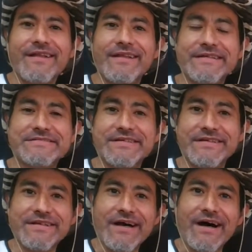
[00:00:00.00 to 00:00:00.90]

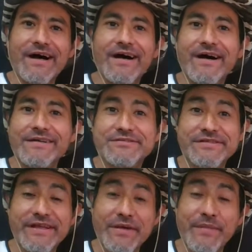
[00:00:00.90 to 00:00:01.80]
Listen,
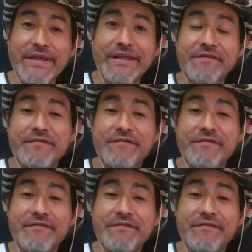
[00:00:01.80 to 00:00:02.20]
today I'm making a